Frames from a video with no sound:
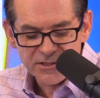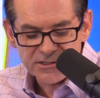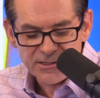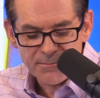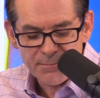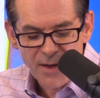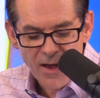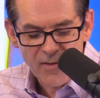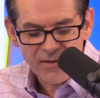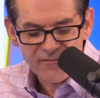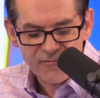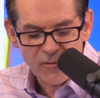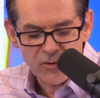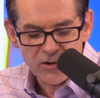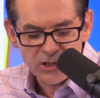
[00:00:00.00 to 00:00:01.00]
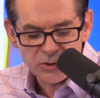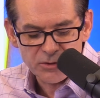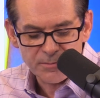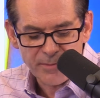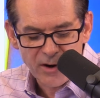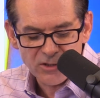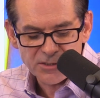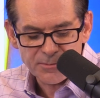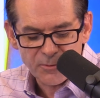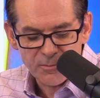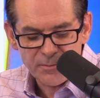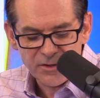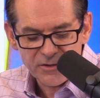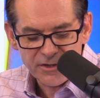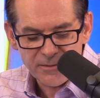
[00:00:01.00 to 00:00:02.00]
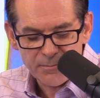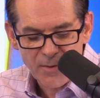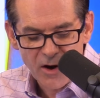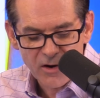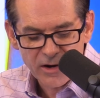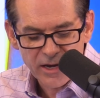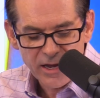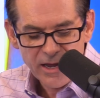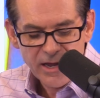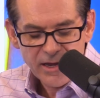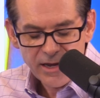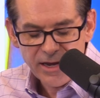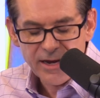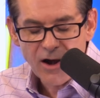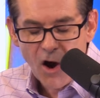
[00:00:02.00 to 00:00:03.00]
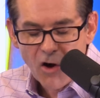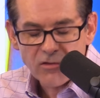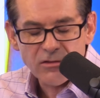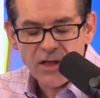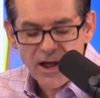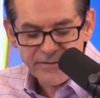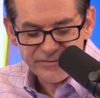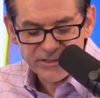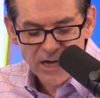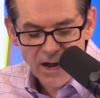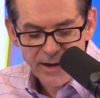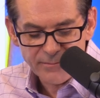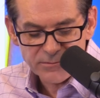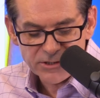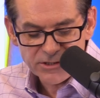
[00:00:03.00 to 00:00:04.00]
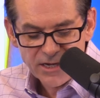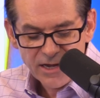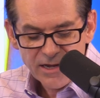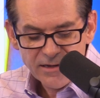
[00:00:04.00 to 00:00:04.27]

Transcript: symbolic 400 parts per million mark in our lifetimes,